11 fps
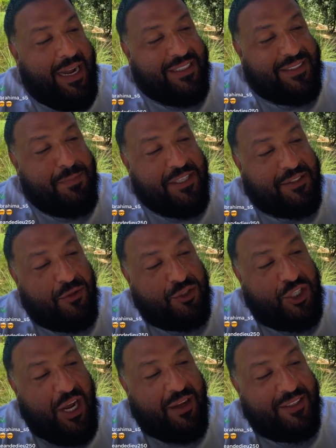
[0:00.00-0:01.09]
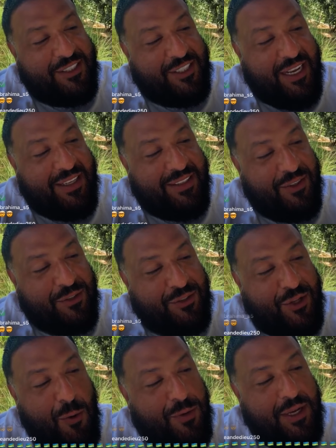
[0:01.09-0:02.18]
I just miss those those
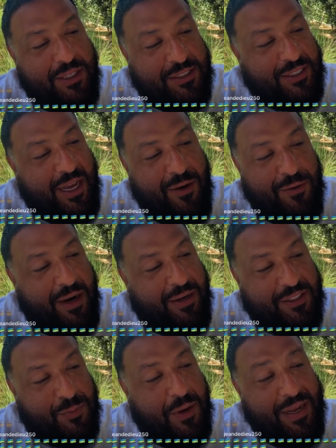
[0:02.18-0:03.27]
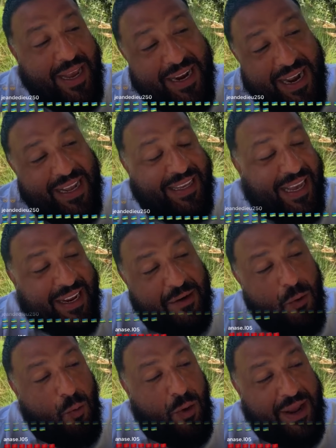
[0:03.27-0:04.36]
donuts. I don't know how to explain. And I ain't gained
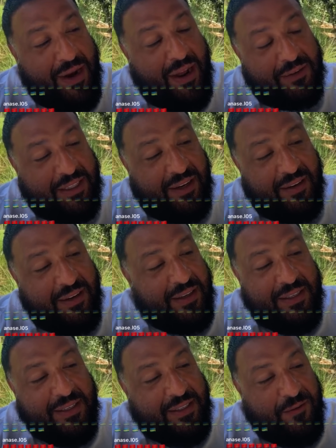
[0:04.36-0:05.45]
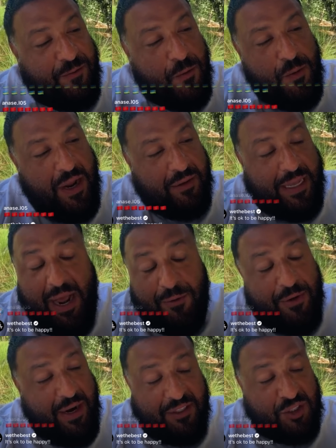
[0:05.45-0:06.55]
no weight out there. The food out there, I
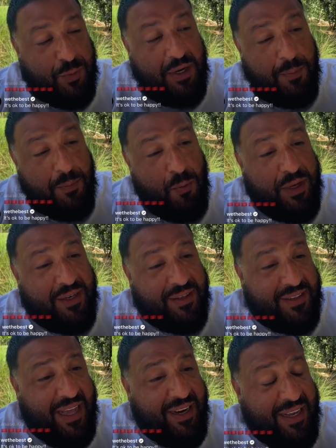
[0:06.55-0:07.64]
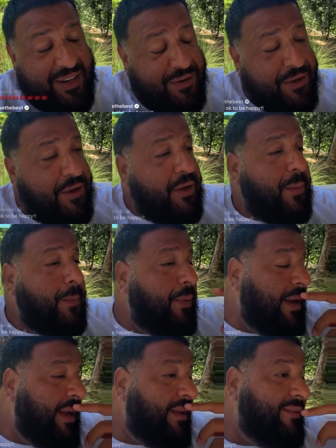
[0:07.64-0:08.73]
don't know how to explain it. But we'll get into that later.
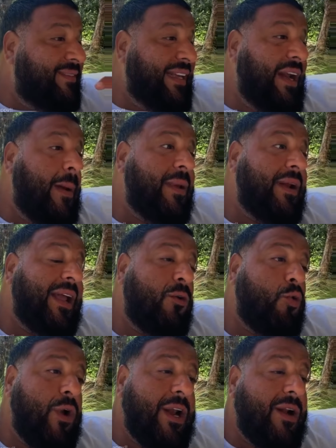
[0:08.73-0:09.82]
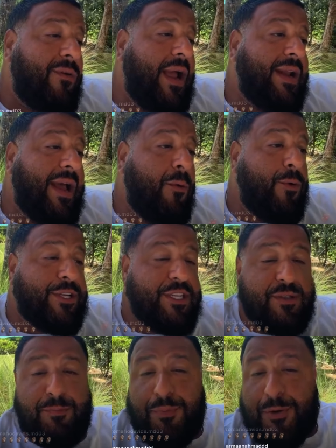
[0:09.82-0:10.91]
But then I'm in Anguilla right now, which
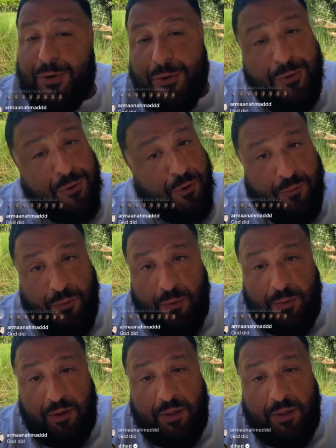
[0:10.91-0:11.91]
is beautiful.